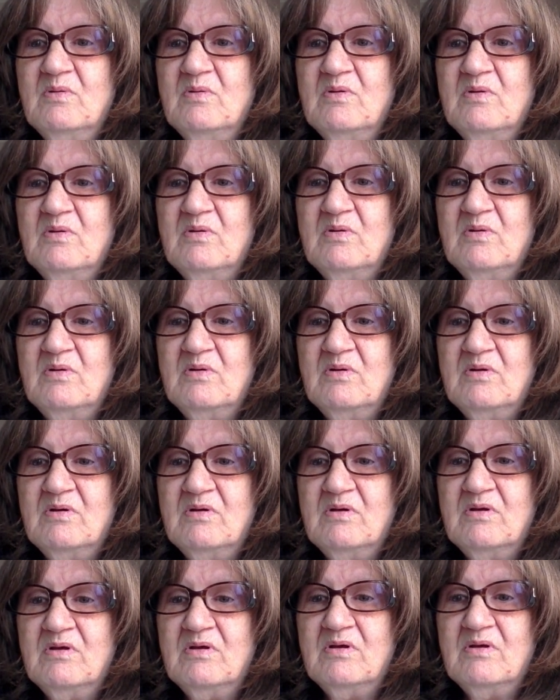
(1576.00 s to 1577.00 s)

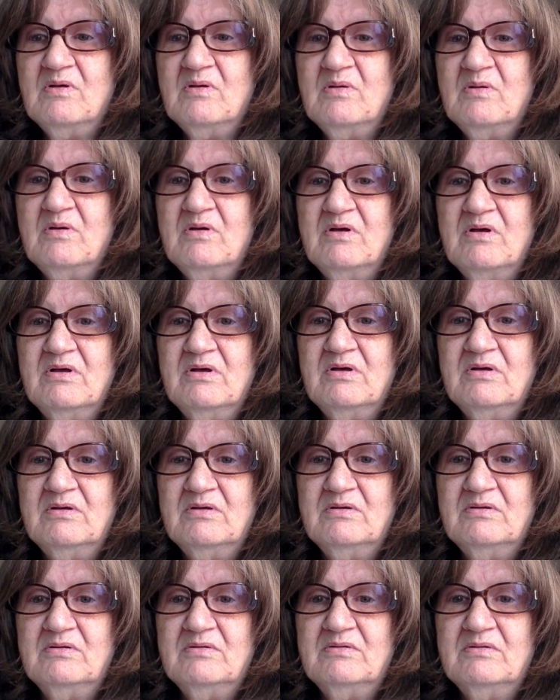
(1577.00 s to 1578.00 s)

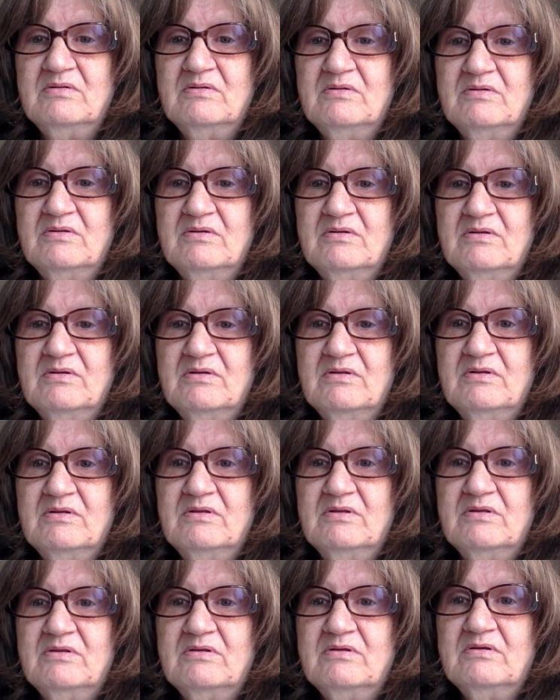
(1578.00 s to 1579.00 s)

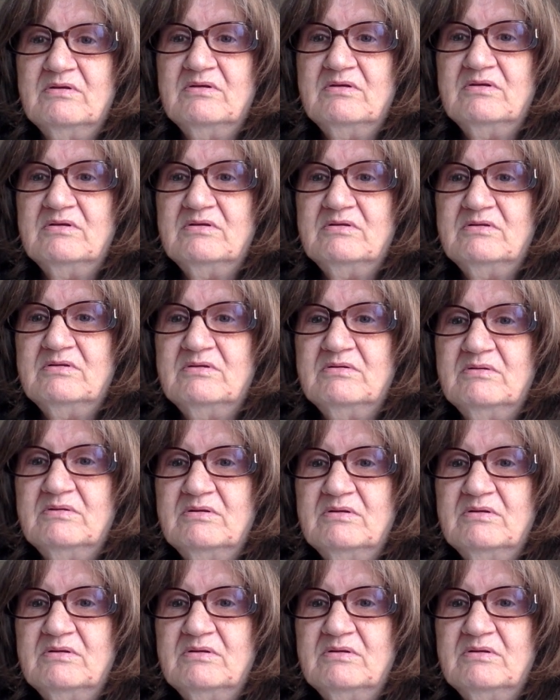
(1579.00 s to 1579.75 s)
No one is speaking in this clip.